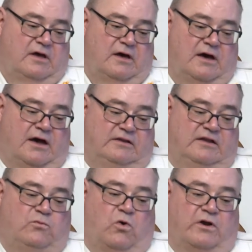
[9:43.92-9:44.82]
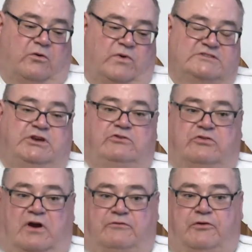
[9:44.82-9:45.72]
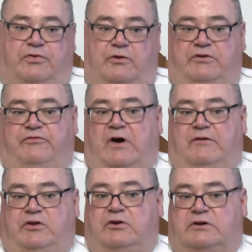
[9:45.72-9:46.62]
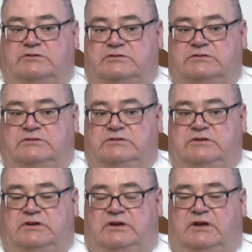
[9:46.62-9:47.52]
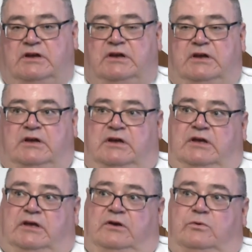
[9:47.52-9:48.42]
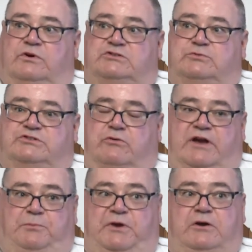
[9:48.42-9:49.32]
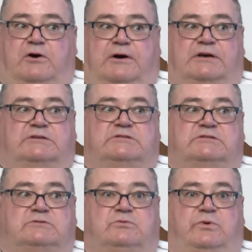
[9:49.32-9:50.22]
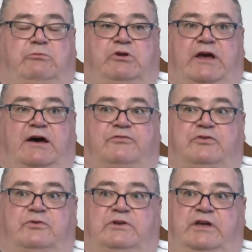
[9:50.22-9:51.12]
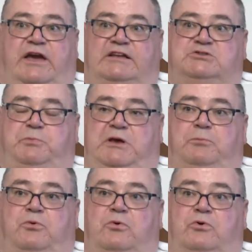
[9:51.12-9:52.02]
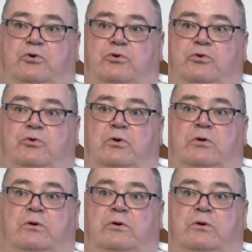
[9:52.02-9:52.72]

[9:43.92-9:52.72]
Uh, I did work a rescue truck for 35 years, which was great because we would have to engage people who